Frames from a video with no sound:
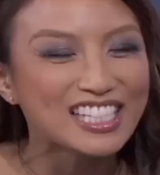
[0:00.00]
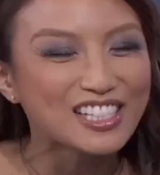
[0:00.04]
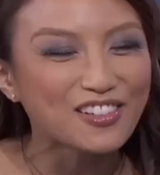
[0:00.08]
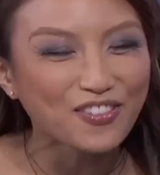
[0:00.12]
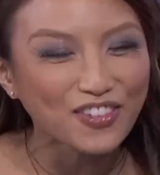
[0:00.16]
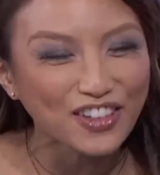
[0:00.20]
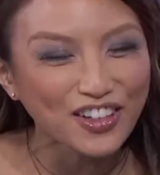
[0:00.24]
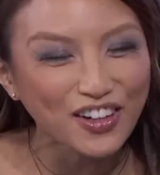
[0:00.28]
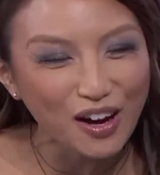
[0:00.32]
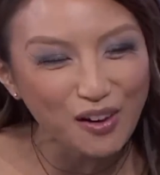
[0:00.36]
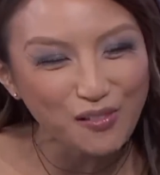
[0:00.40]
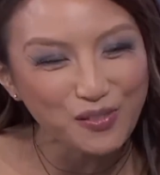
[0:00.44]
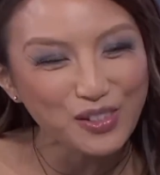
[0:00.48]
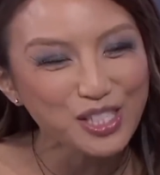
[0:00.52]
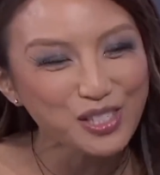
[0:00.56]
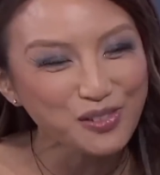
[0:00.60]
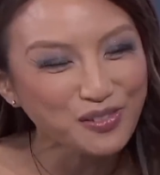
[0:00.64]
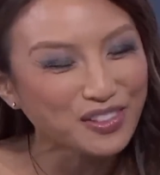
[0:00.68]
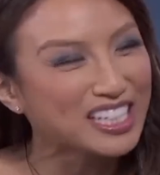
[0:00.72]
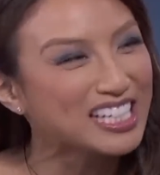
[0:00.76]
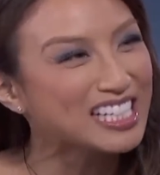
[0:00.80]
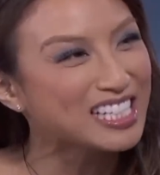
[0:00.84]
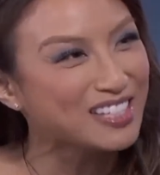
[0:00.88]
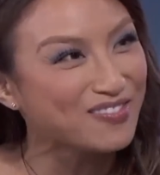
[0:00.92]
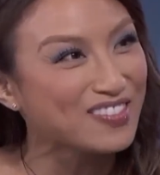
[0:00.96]
to figure out which
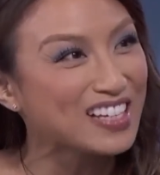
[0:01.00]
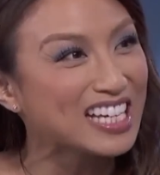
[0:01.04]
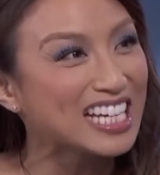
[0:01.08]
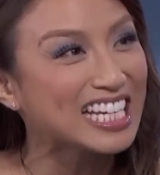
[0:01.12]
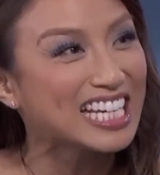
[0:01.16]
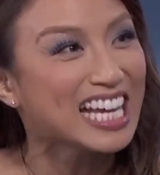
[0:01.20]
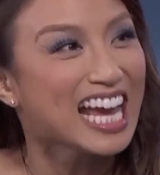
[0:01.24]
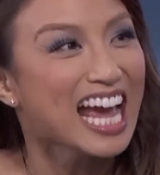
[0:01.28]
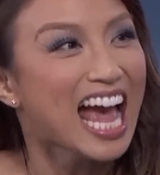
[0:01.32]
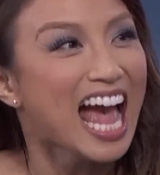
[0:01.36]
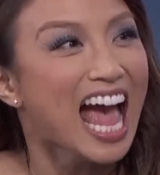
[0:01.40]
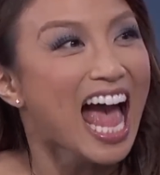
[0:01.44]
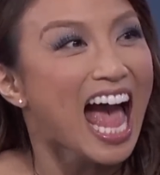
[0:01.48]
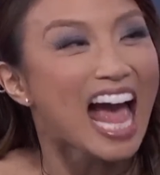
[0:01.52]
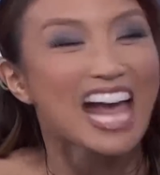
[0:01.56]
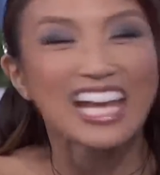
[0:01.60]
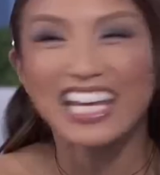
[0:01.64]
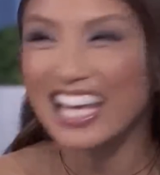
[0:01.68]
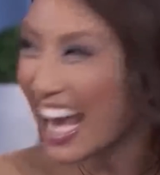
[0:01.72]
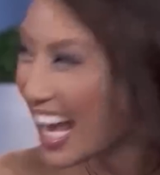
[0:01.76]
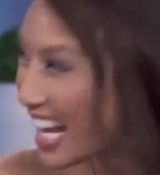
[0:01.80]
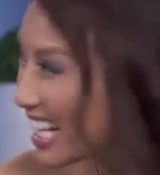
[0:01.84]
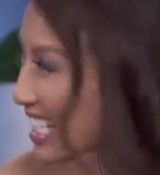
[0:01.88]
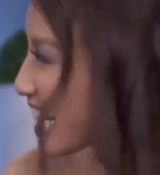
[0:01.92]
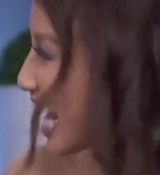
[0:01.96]
one is me. What?
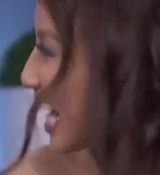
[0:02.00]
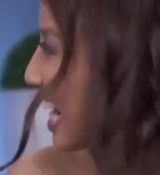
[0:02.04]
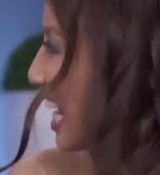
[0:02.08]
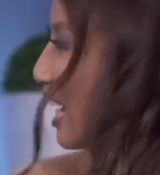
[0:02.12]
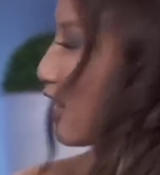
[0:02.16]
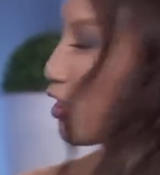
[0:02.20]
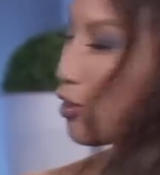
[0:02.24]
Yes, and I